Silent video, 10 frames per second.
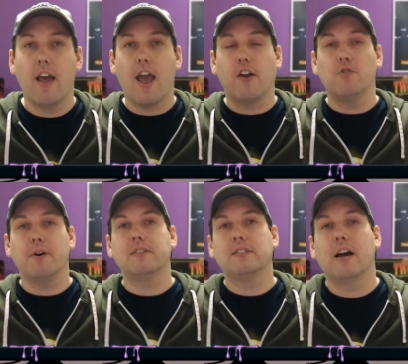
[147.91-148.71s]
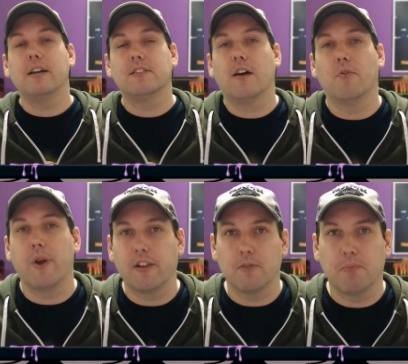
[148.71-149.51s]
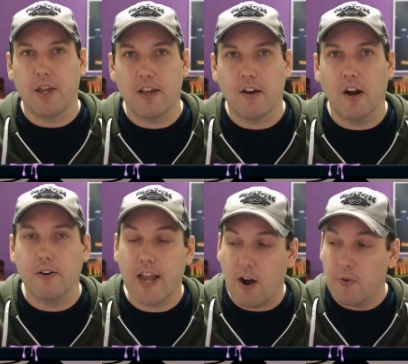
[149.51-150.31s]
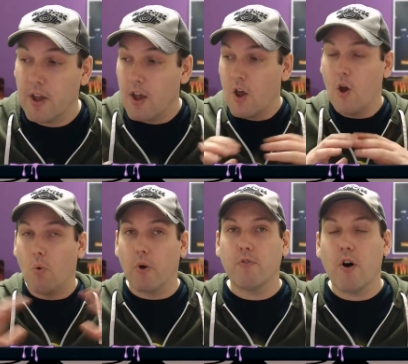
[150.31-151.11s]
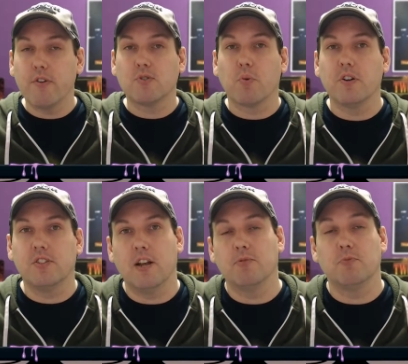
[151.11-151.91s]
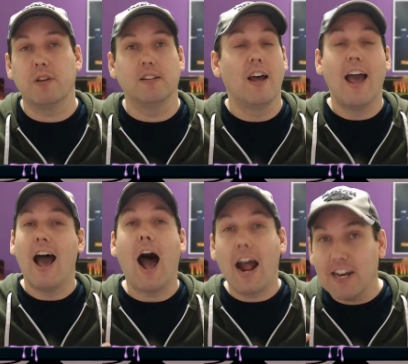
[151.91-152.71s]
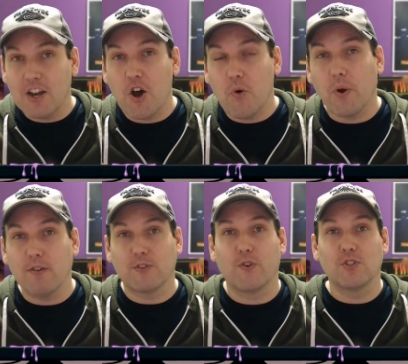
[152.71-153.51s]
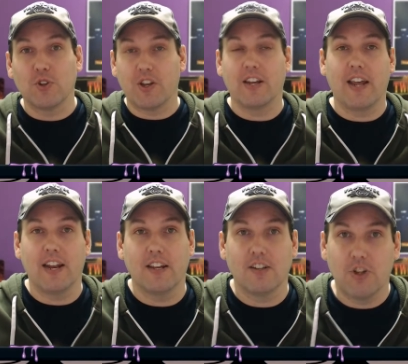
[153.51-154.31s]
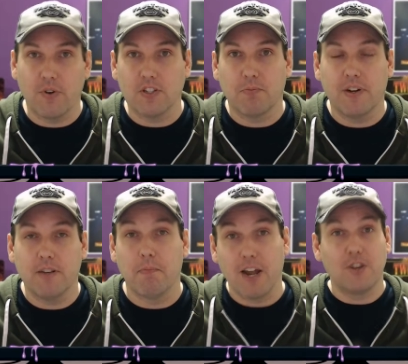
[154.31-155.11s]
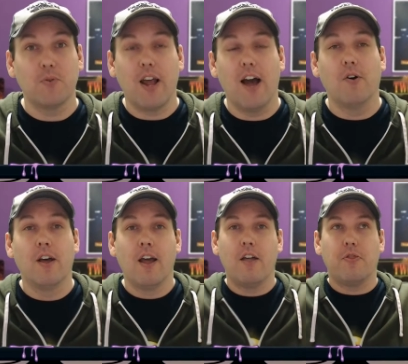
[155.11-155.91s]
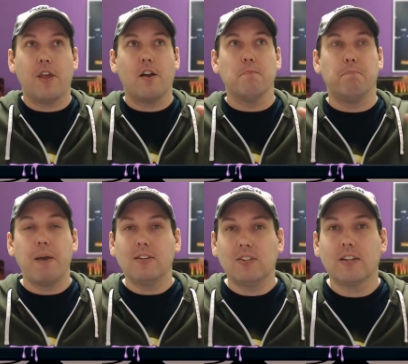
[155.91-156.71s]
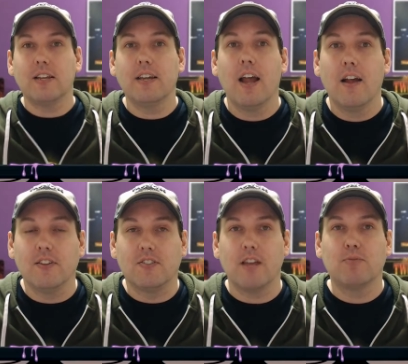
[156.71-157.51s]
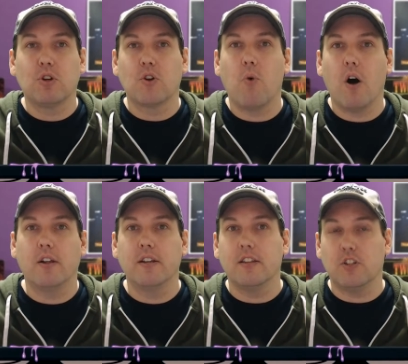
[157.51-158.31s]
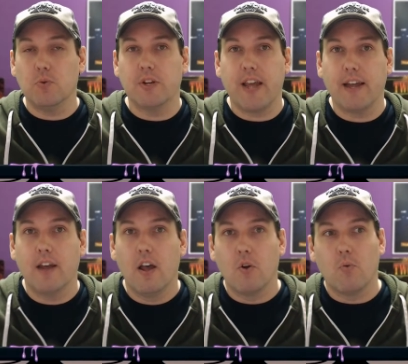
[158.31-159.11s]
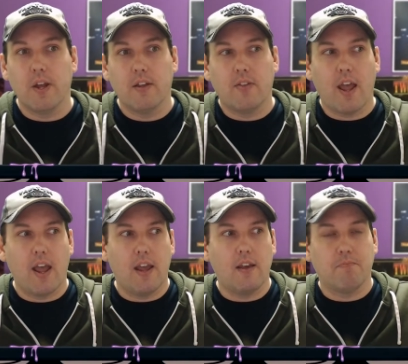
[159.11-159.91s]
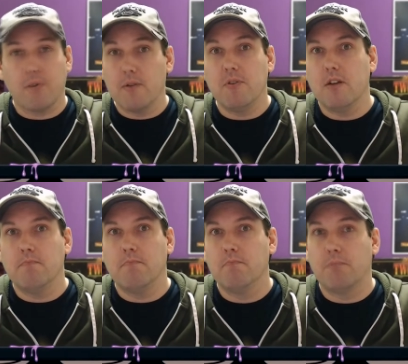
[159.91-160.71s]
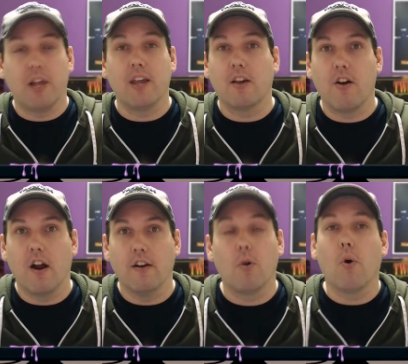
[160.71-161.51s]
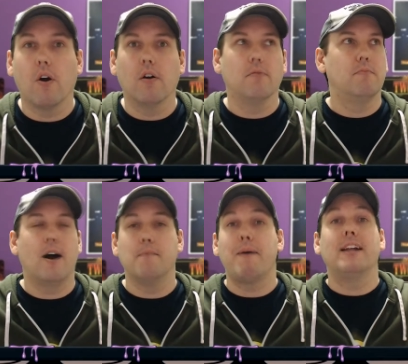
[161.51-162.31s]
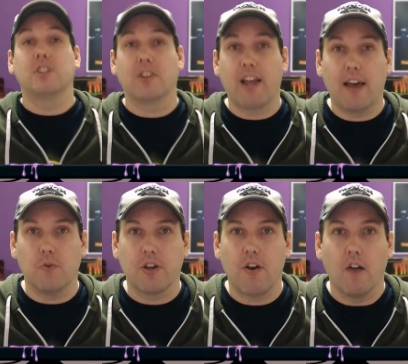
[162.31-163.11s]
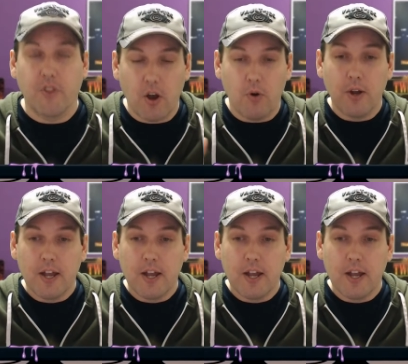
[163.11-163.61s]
and are about the size of a regular playing card. Now, what do all those words and numbers mean? I didn't know when I was first looking into getting tokens printed, but I do now. They are basically the same sort of quality that you would get with a premium playing card or a Magic: The Gathering card. Though,